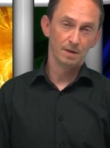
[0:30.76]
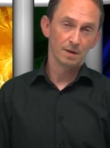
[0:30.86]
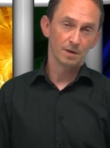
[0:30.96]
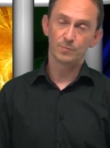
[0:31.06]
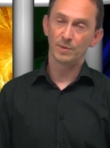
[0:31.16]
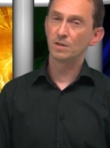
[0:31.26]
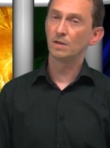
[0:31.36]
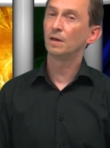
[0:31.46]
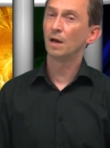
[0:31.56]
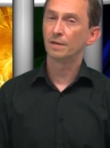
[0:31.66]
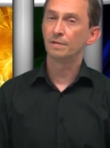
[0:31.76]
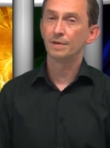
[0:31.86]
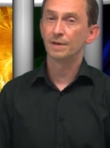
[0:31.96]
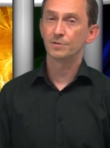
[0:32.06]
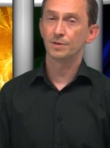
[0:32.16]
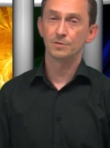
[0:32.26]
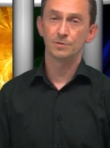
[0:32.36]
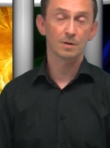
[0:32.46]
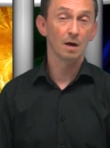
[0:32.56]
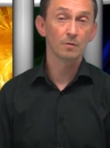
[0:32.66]
Especially on events such
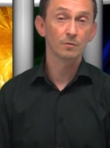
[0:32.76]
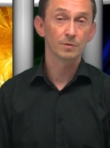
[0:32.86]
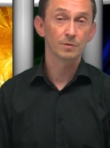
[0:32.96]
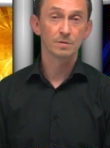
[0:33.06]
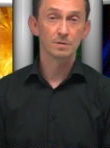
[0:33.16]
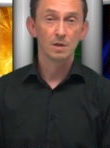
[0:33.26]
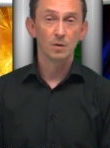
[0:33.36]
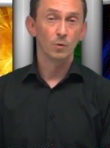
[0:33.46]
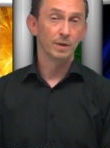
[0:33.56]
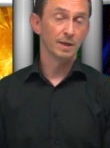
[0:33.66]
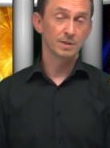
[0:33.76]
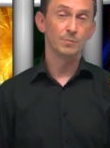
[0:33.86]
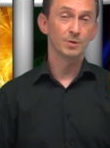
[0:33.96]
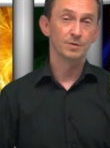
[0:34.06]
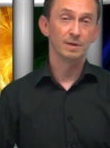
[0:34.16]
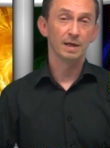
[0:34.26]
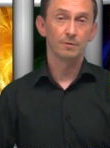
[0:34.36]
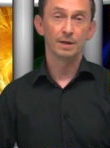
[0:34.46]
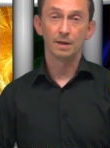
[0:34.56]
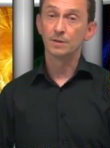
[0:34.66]
as congresses, where the exhibition
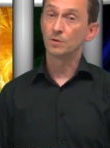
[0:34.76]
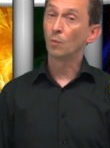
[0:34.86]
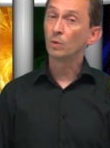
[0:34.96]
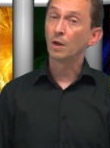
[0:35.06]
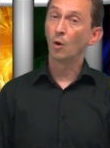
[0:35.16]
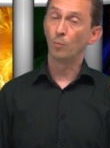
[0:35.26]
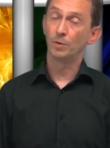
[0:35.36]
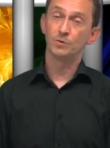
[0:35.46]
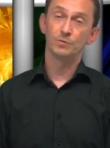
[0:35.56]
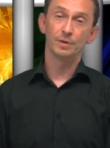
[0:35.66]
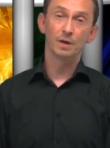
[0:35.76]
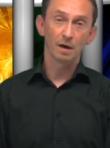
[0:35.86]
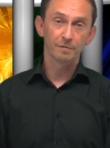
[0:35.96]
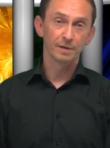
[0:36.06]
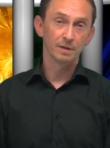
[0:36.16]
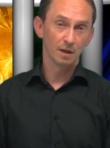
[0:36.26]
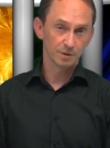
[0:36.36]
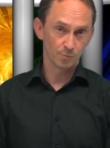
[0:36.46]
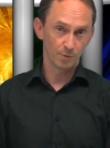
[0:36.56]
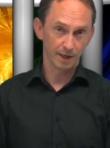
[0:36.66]
area is only open during coffee and
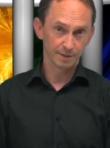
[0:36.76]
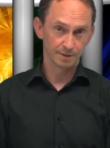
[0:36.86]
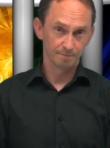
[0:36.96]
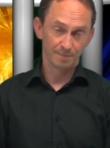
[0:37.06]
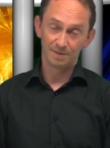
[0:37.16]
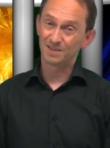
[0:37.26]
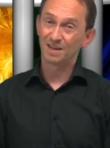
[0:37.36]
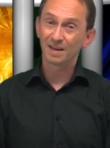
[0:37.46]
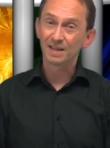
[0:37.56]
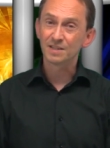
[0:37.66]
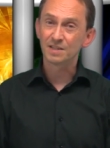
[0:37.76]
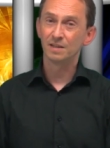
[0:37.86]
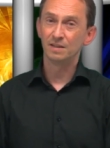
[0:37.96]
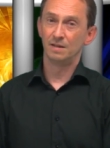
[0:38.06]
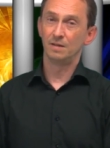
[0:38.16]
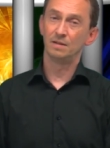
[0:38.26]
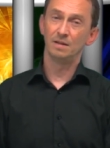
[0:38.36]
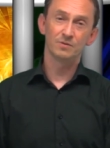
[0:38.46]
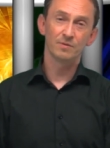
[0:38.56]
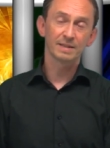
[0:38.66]
lunch breaks. It's not easy
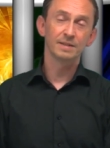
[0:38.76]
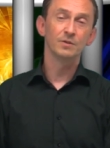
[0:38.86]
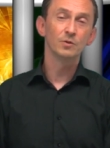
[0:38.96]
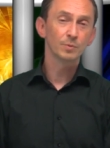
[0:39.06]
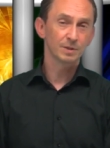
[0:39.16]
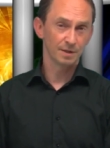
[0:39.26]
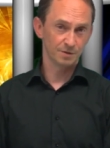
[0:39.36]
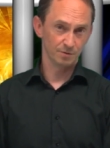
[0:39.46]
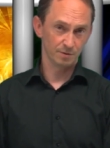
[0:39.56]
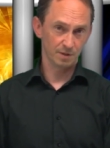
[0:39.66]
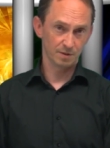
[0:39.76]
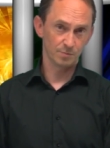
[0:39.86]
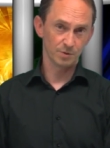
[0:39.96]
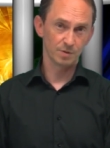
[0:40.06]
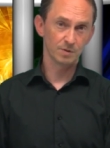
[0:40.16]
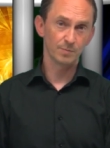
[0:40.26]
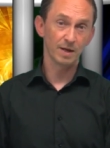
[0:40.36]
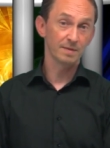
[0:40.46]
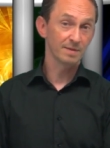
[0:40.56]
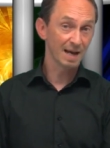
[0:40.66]
attracting your potential customers to
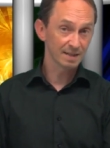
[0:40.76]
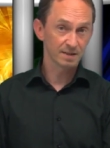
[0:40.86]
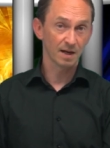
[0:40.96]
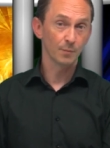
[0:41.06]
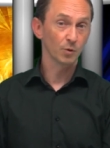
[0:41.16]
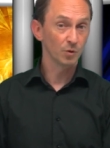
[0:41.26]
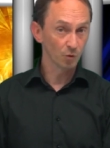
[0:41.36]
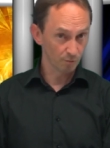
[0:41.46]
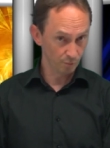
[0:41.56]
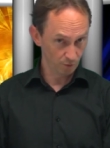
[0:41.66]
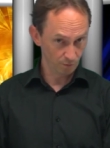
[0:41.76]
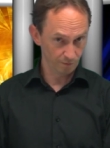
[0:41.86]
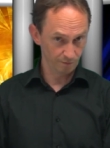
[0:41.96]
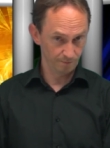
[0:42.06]
spend that time on your booth.